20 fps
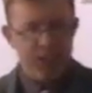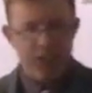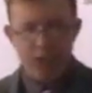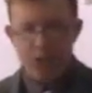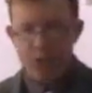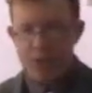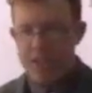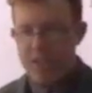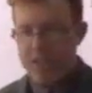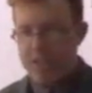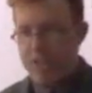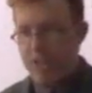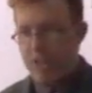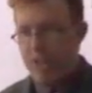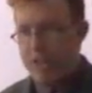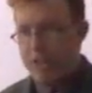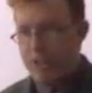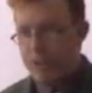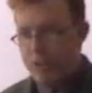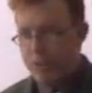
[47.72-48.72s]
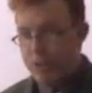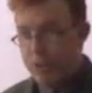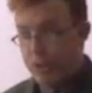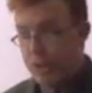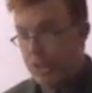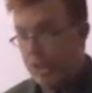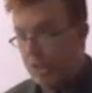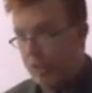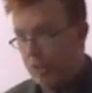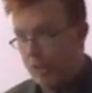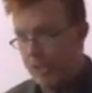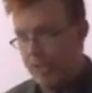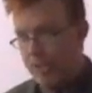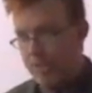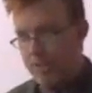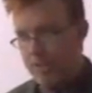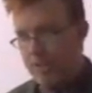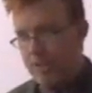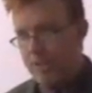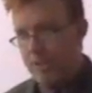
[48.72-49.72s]
you get the idea of sharing
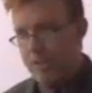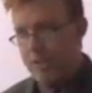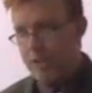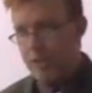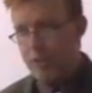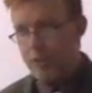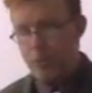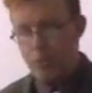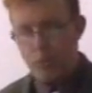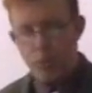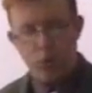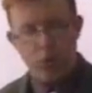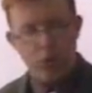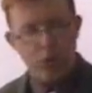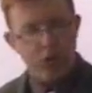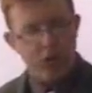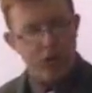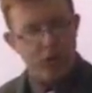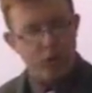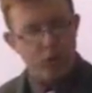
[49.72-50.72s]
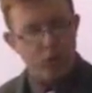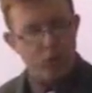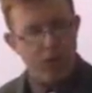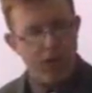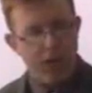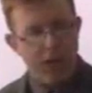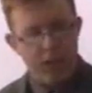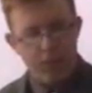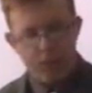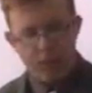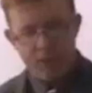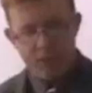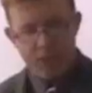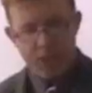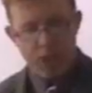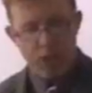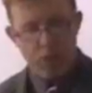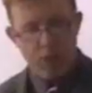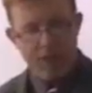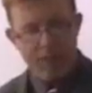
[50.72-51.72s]
the throne and the reign of
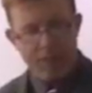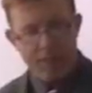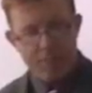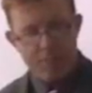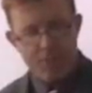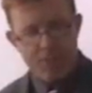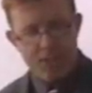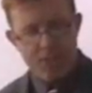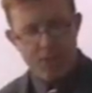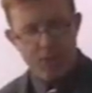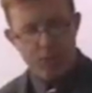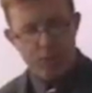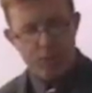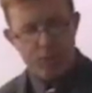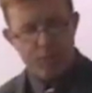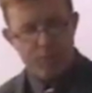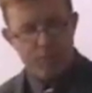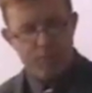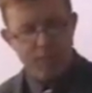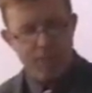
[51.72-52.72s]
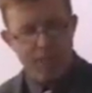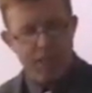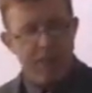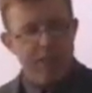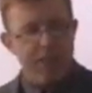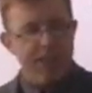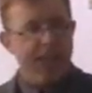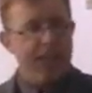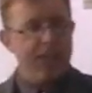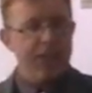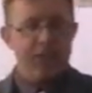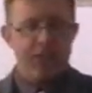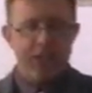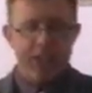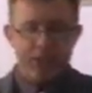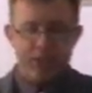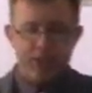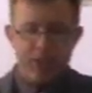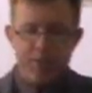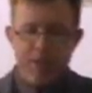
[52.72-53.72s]
Yahweh himself. The other thing
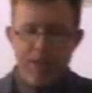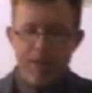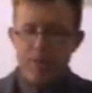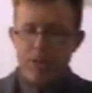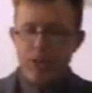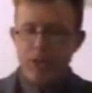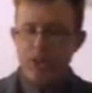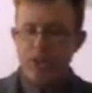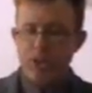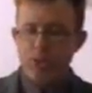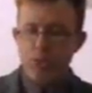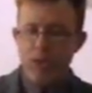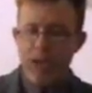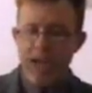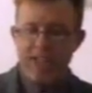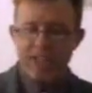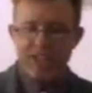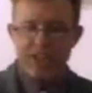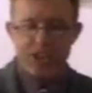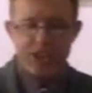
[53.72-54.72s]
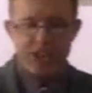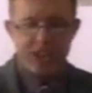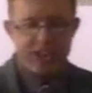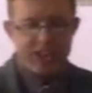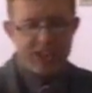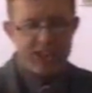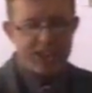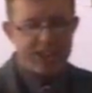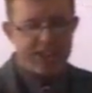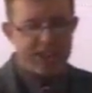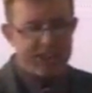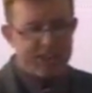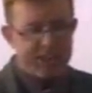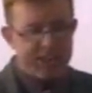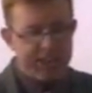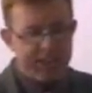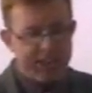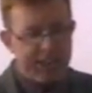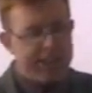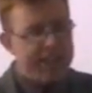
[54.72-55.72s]
to remember is where does Jesus
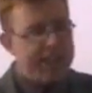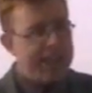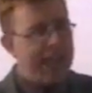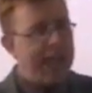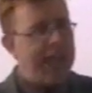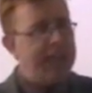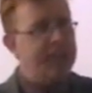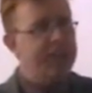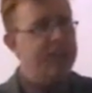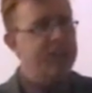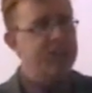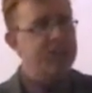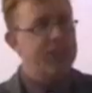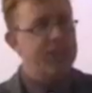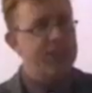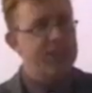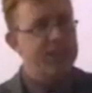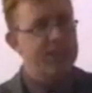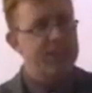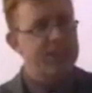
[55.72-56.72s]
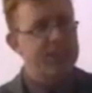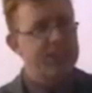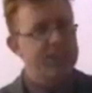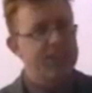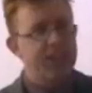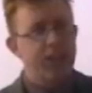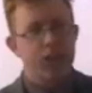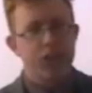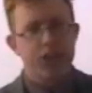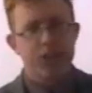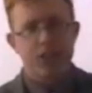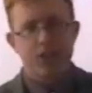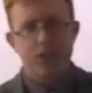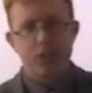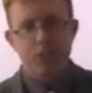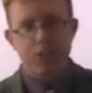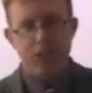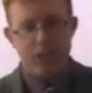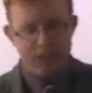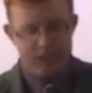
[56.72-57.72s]
engage in this discussion?
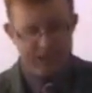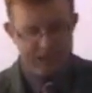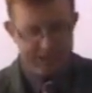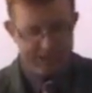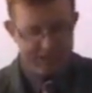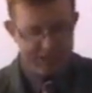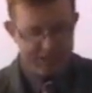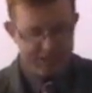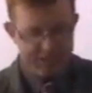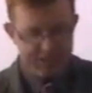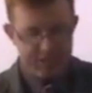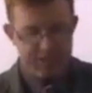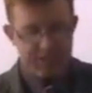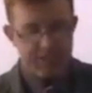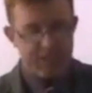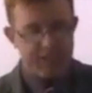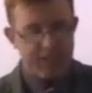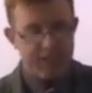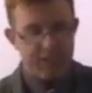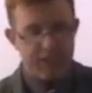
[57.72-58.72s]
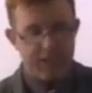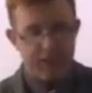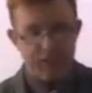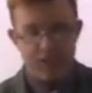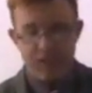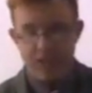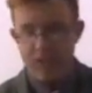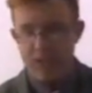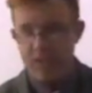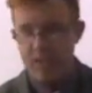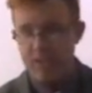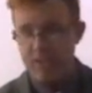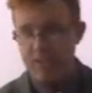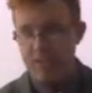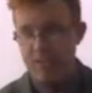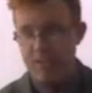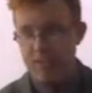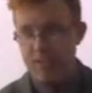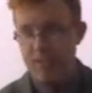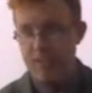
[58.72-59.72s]
Where is he? He was in
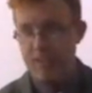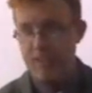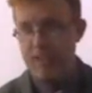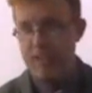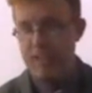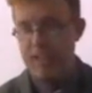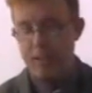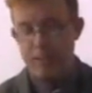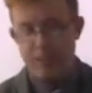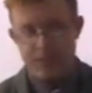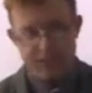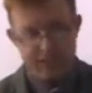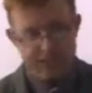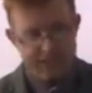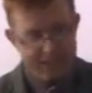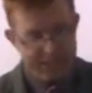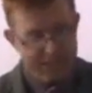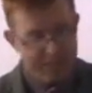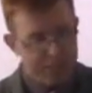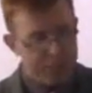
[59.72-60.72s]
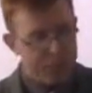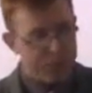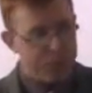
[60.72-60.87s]
the temple,